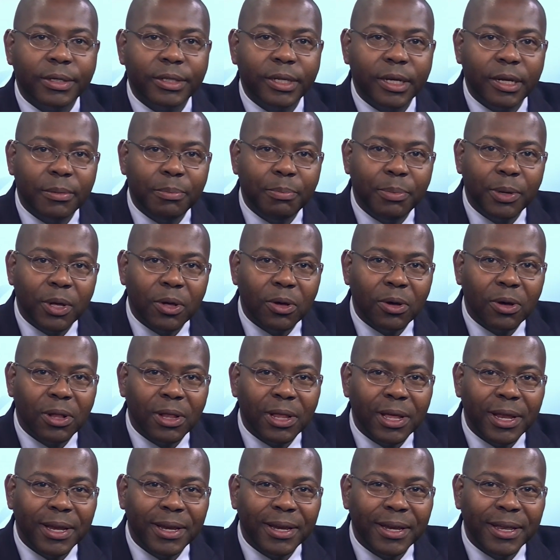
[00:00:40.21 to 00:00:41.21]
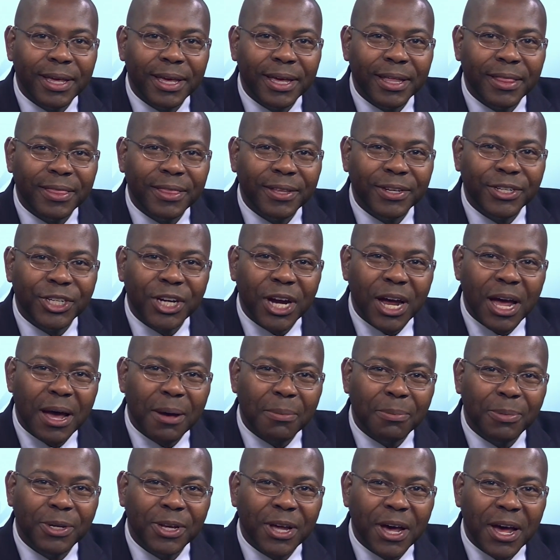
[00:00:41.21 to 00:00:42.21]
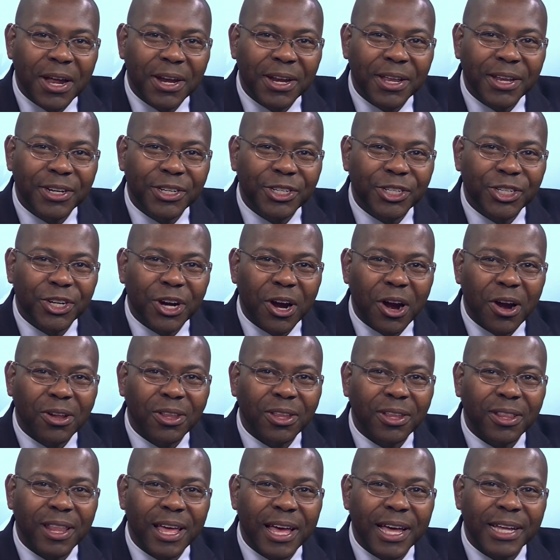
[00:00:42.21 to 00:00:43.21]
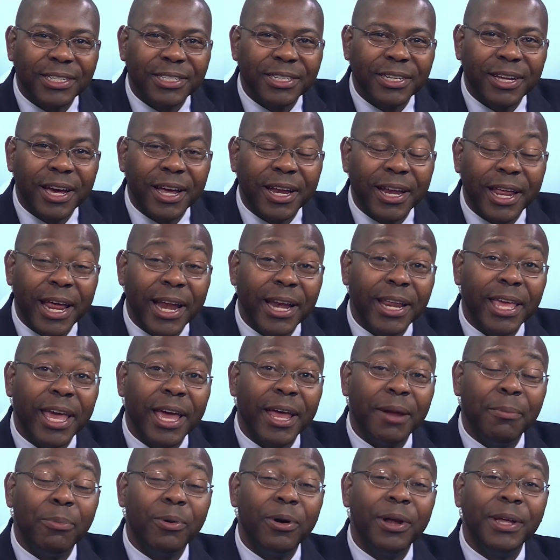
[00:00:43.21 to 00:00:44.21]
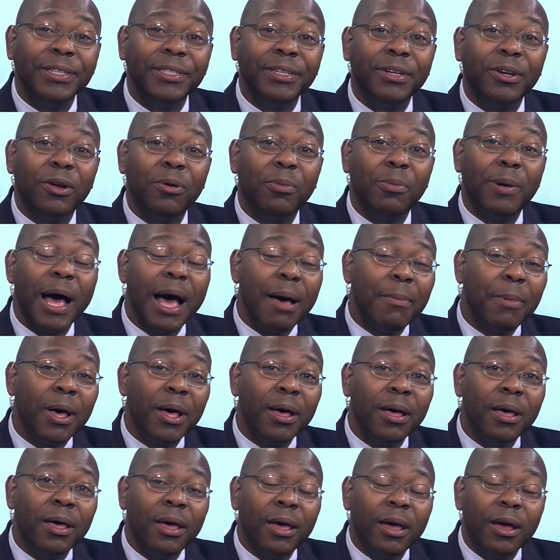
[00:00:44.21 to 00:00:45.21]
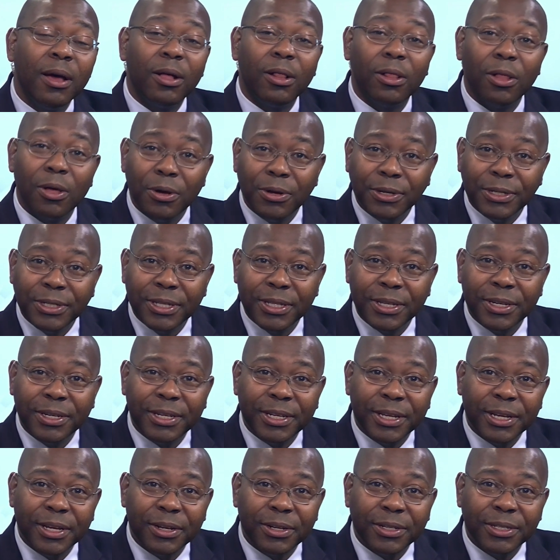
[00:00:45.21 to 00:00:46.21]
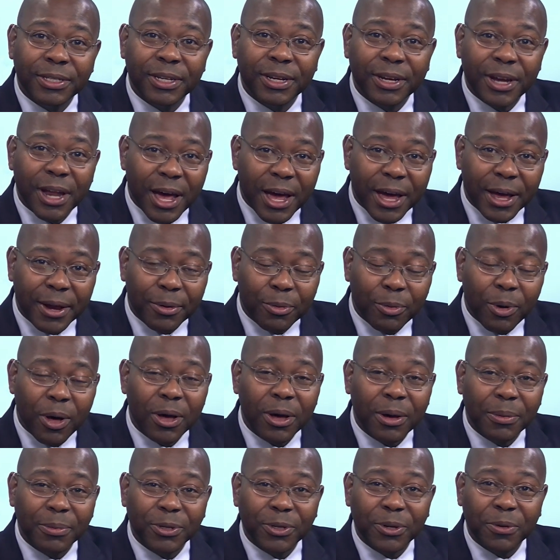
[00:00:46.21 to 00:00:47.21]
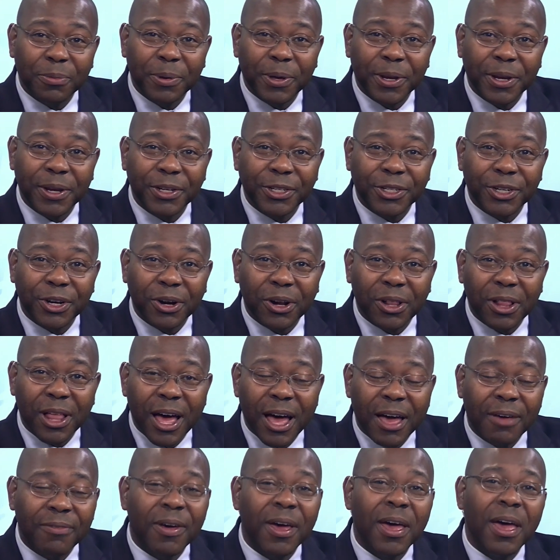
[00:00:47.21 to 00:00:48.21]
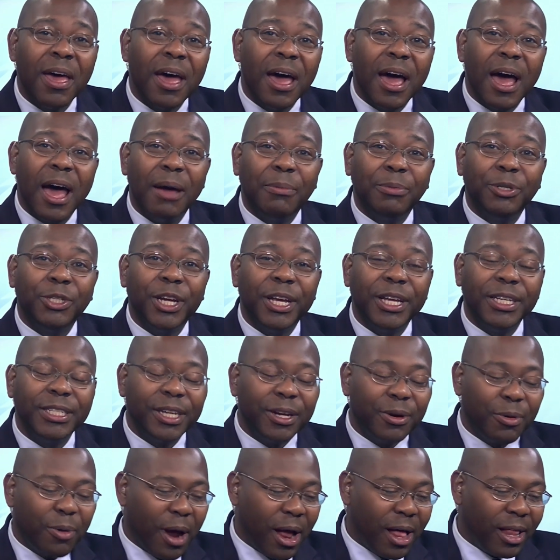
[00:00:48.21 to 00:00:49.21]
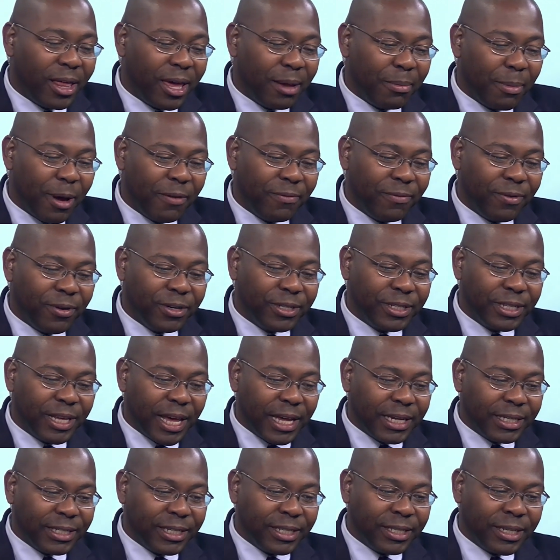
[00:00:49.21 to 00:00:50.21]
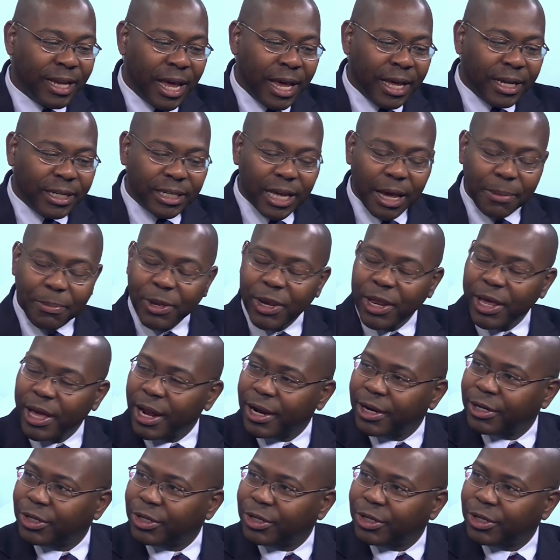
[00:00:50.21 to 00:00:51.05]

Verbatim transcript: Did Bill Clinton get the job done in Charlotte last night? And can President Obama close the deal tonight? Welcome to Opinion Journal Live. I'm Jason Riley, and my first guest is Deputy